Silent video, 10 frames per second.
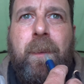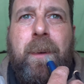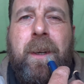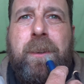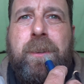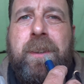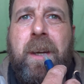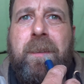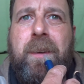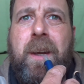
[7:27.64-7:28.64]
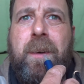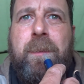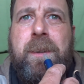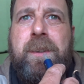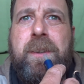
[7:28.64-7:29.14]
I just don't know.
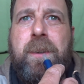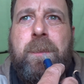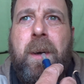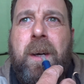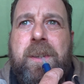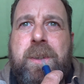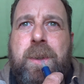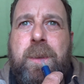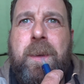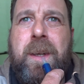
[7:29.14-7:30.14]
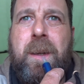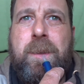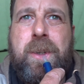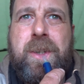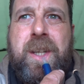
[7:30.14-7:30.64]
I'm in two minds, so at the minute I'm
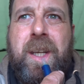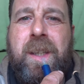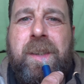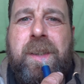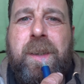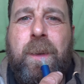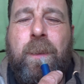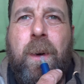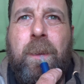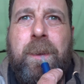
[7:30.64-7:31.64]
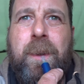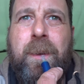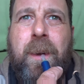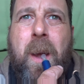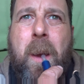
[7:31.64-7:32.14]
just sticking to doing what I'm doing.